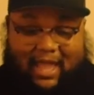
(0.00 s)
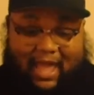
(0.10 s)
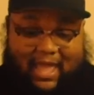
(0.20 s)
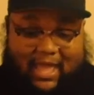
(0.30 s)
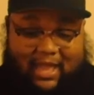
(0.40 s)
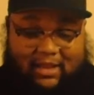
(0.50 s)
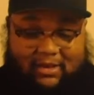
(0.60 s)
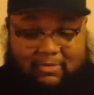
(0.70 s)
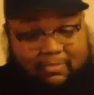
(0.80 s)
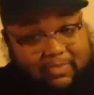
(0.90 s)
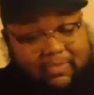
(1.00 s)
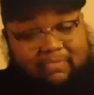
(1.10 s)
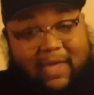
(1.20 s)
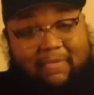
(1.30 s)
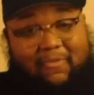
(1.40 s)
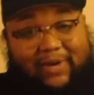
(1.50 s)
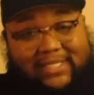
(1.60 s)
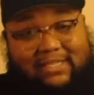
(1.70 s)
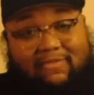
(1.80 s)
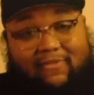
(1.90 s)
and maybe once and